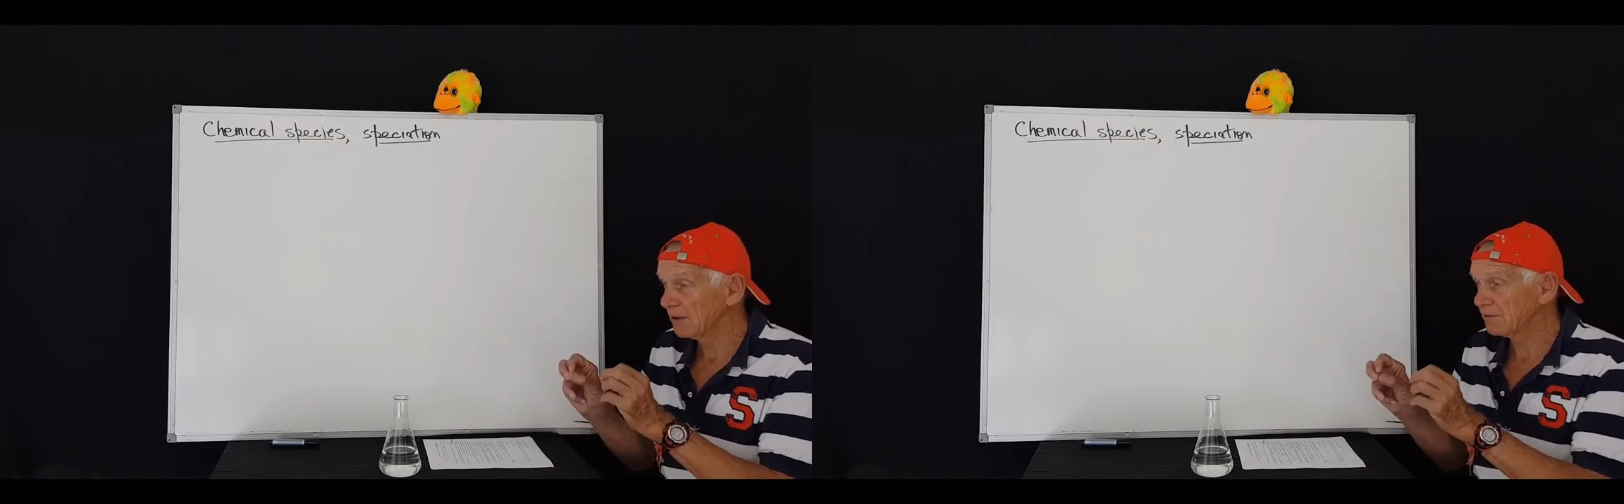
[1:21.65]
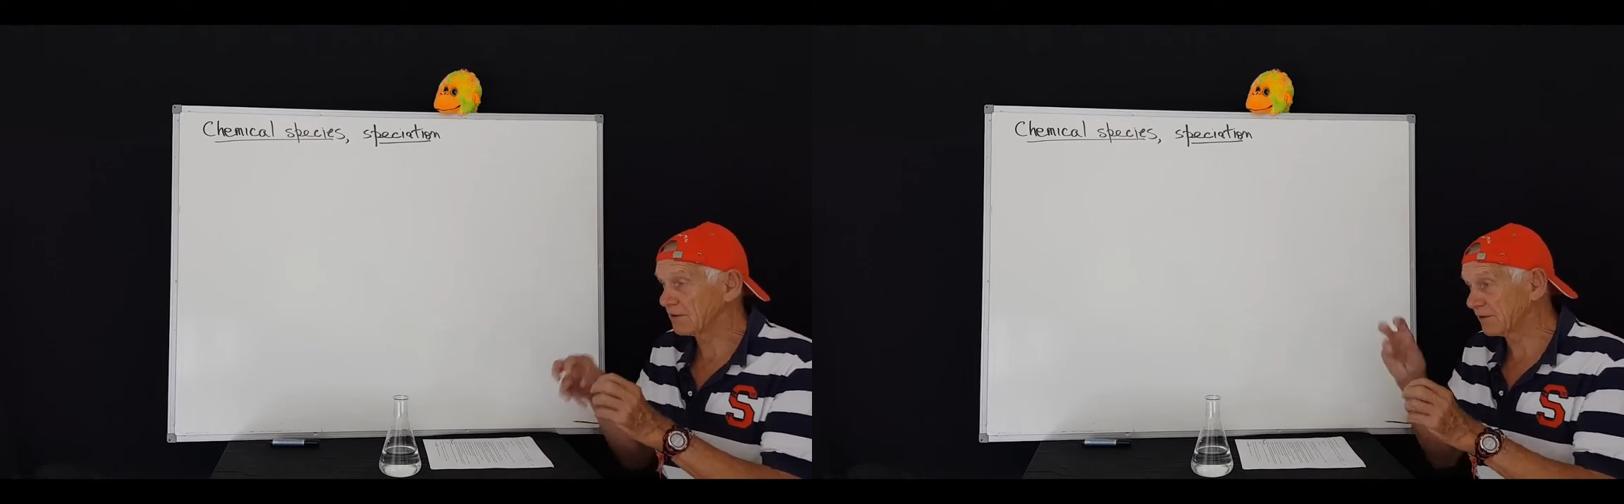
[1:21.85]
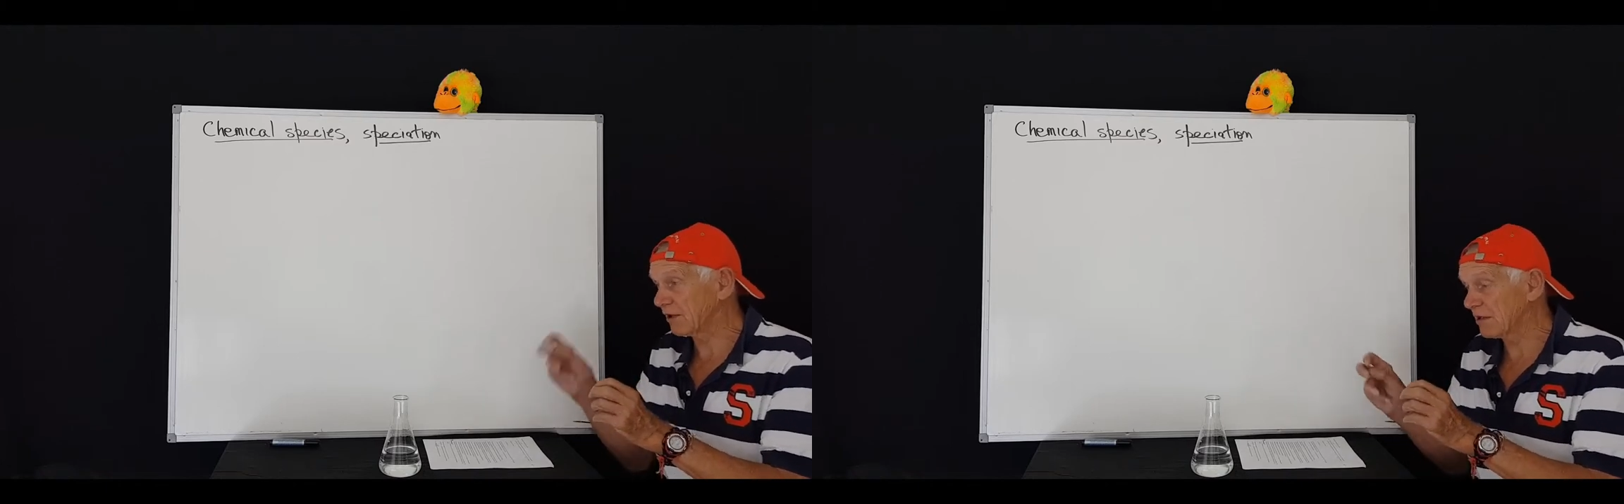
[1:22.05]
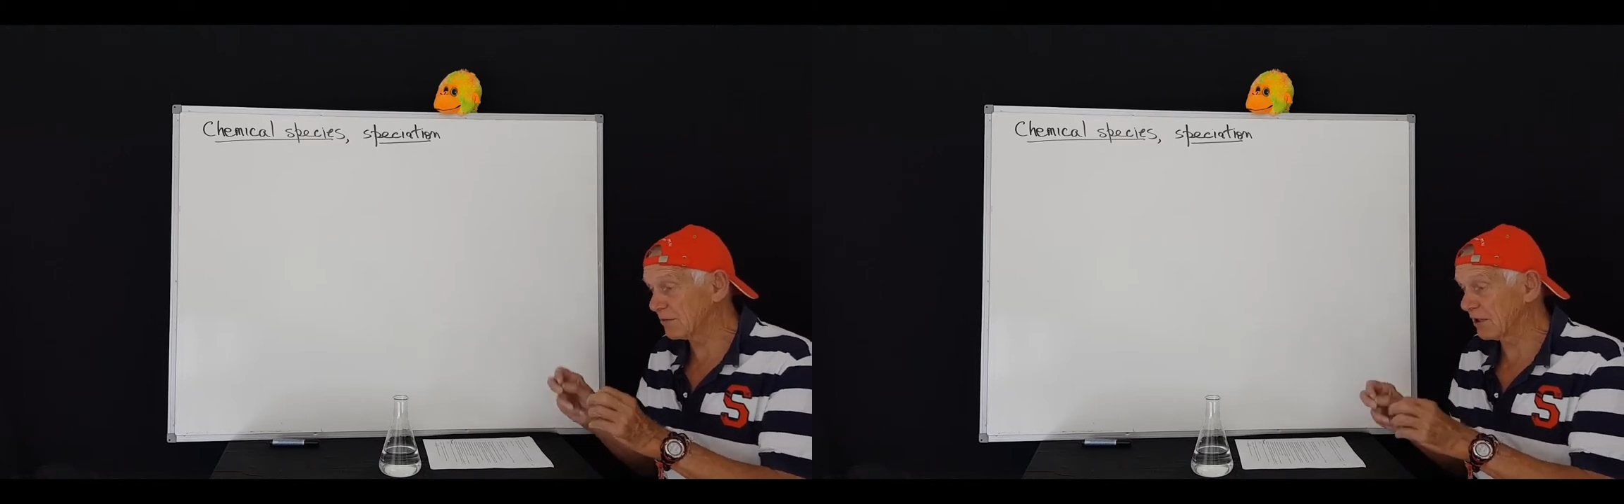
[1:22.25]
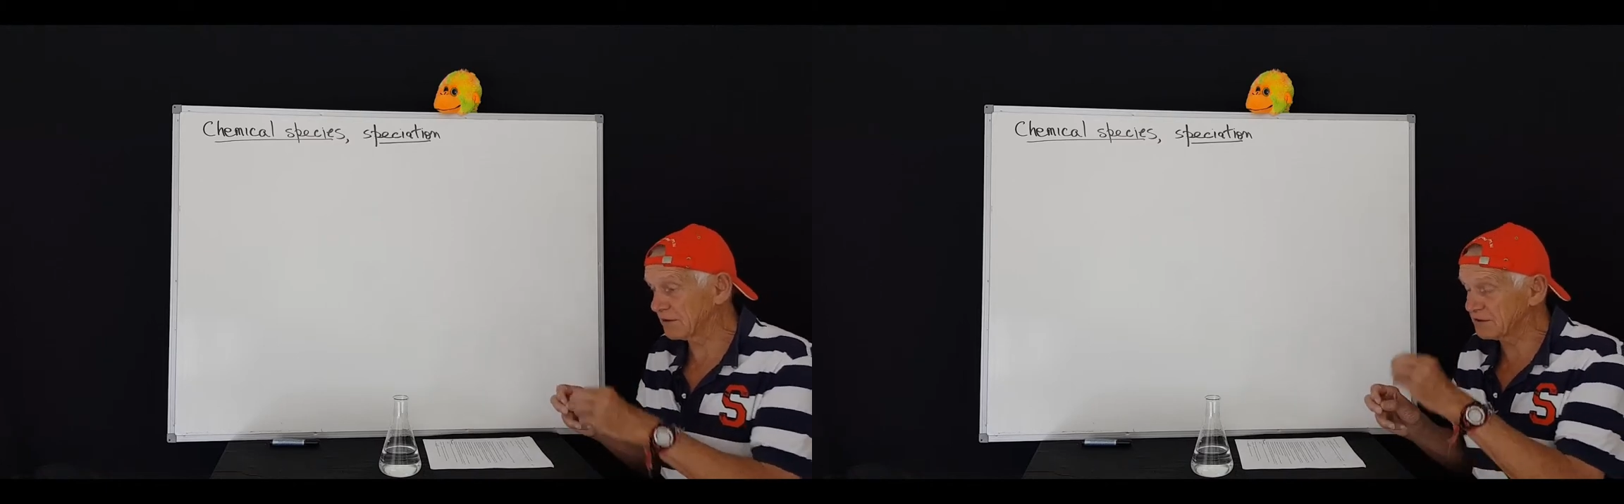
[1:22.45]
the sodium
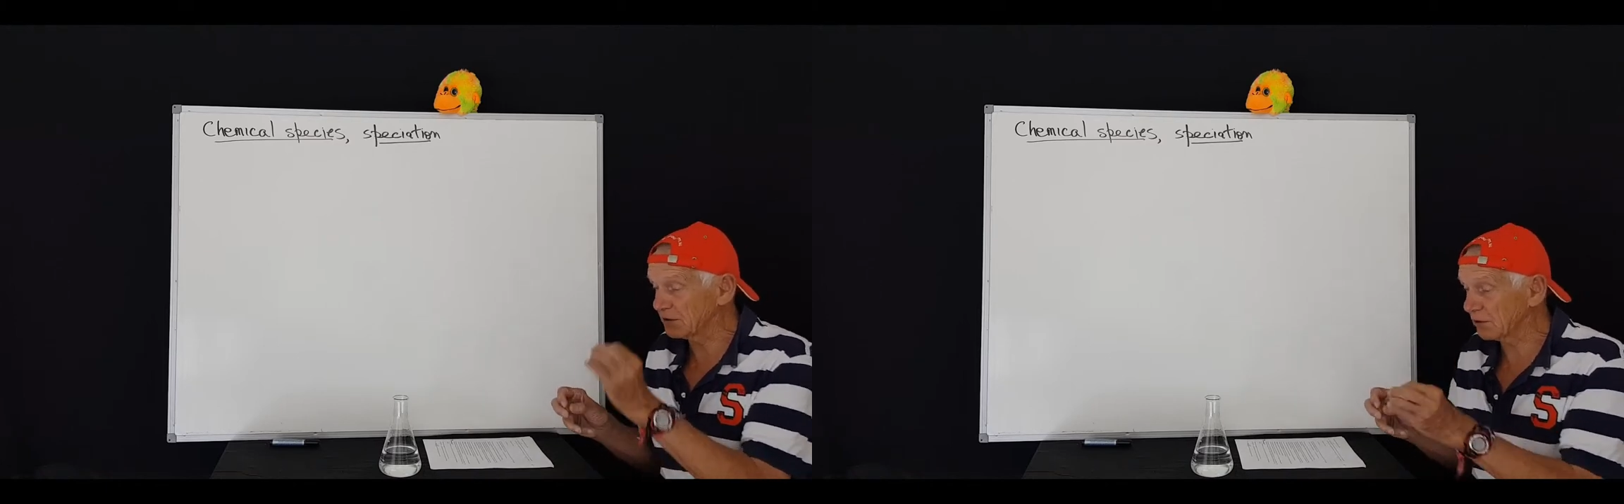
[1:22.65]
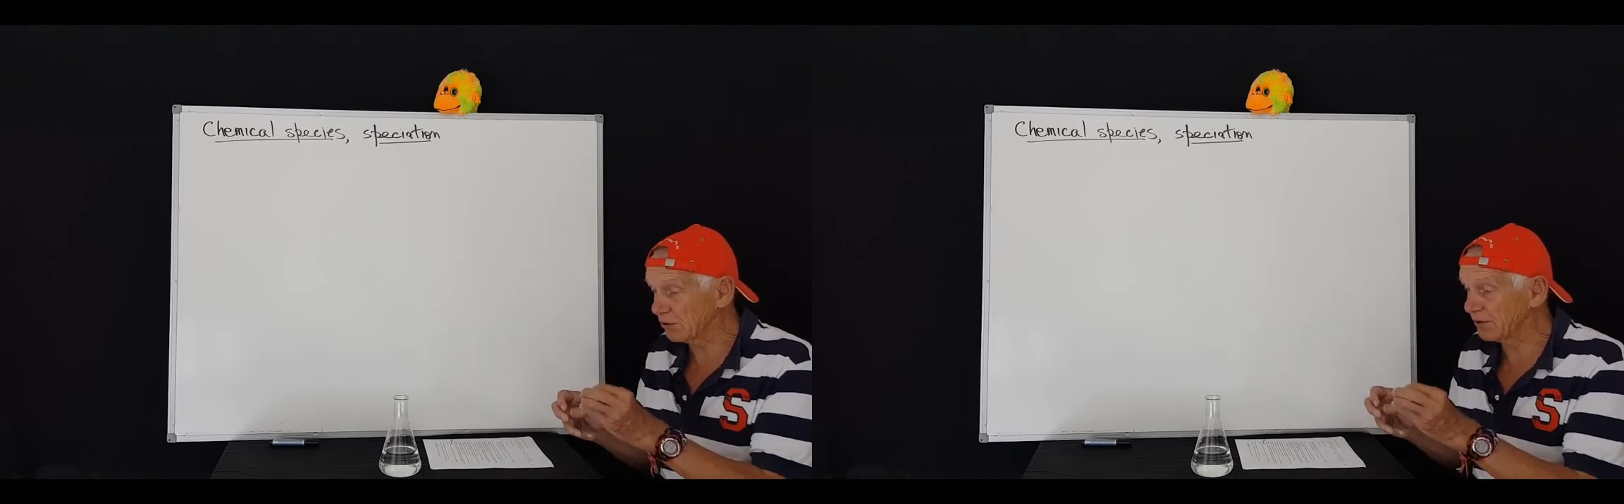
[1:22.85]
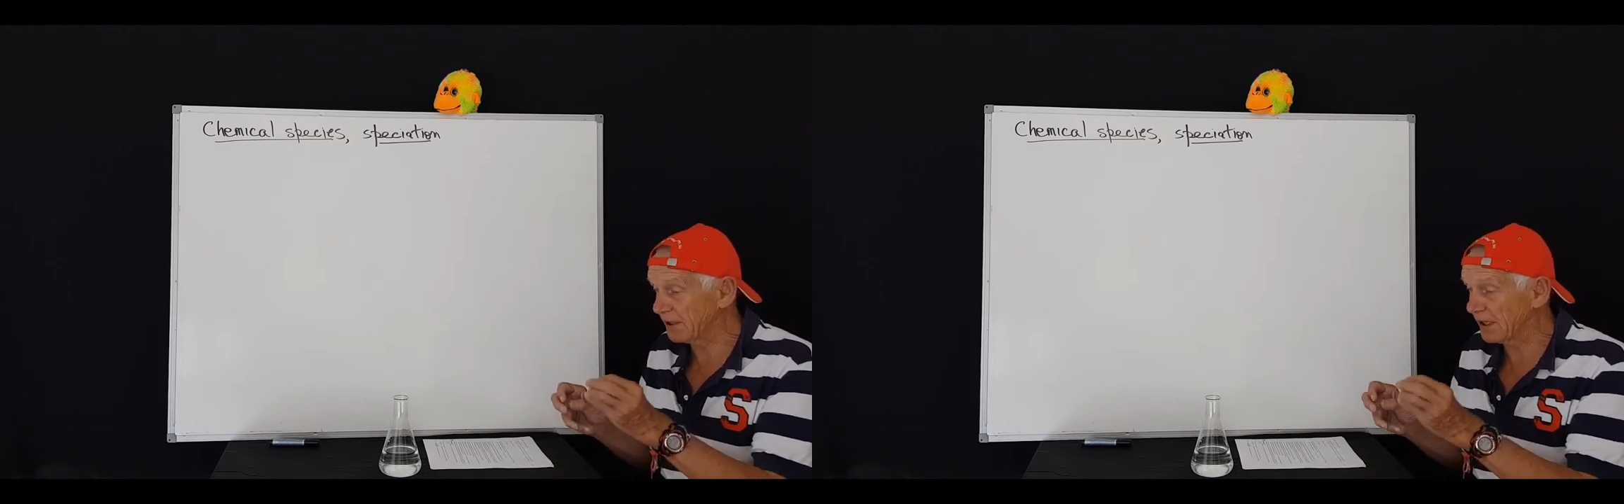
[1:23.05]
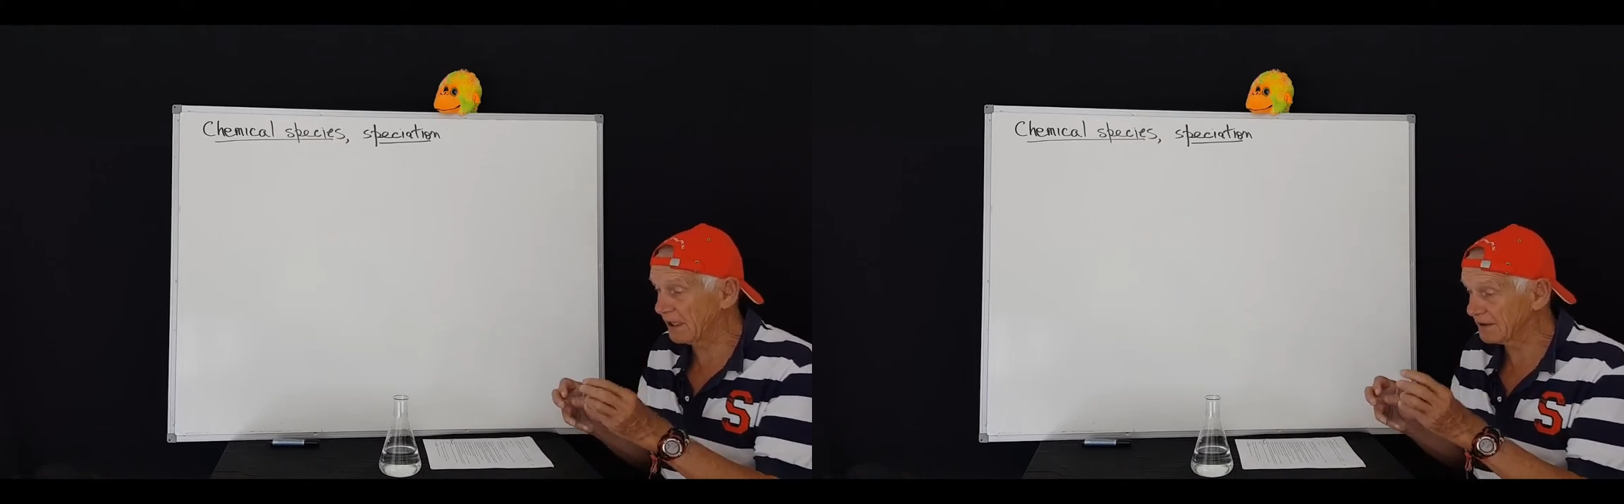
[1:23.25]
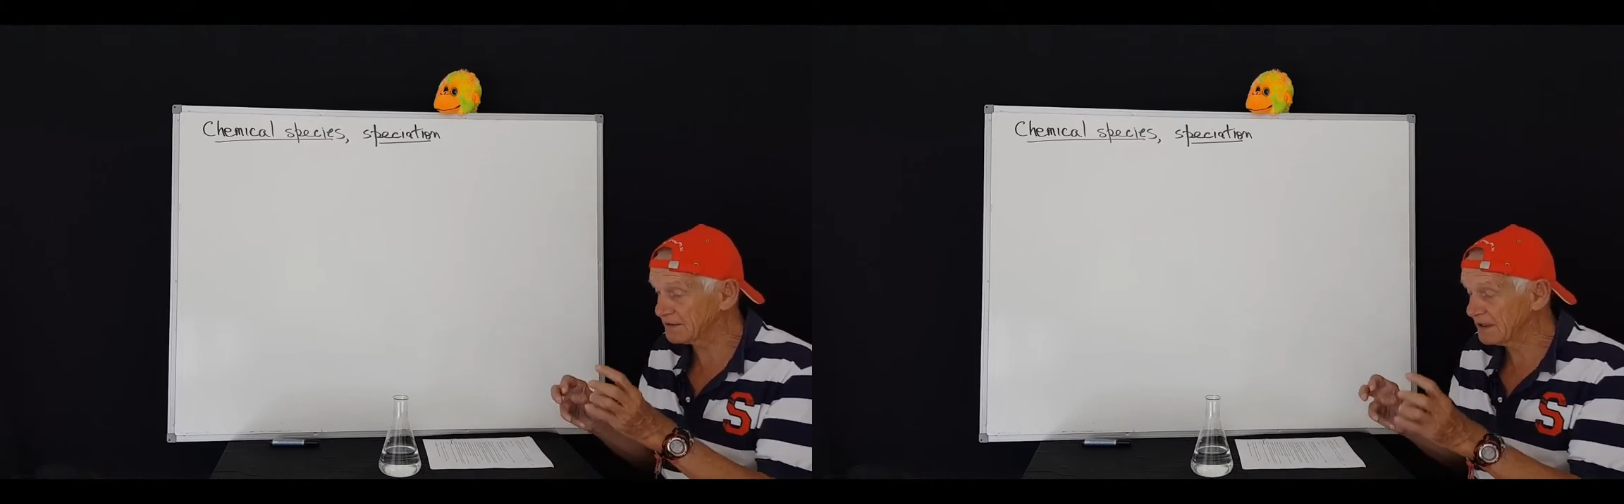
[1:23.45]
ions and the chloride
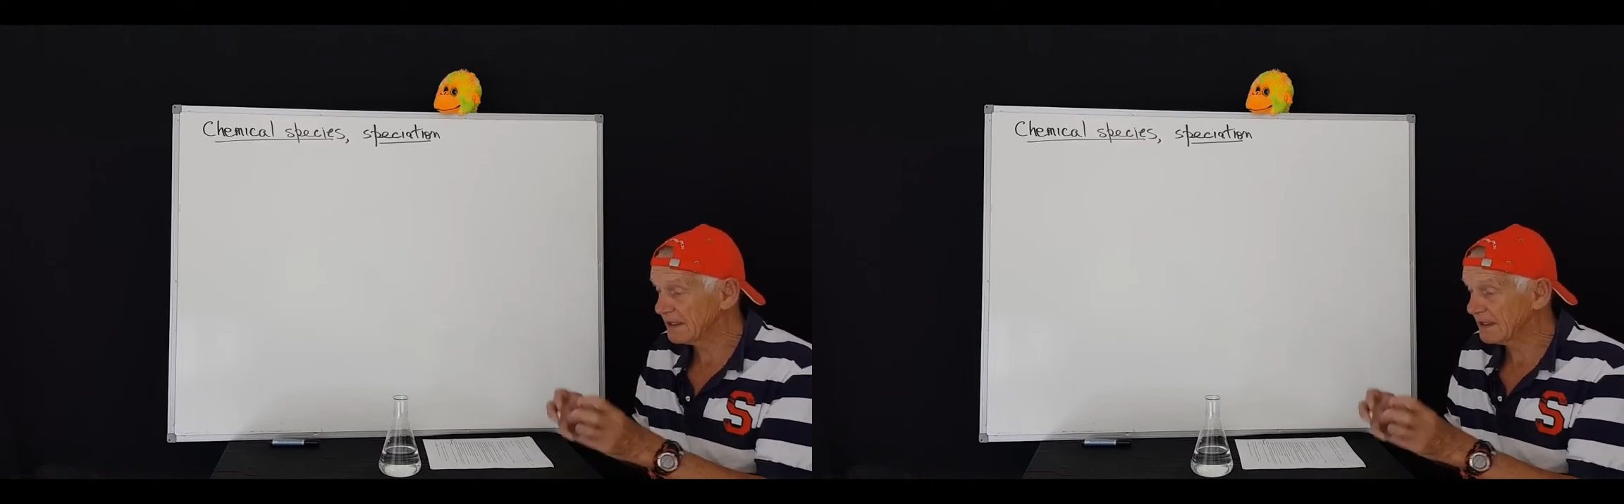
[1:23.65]
ions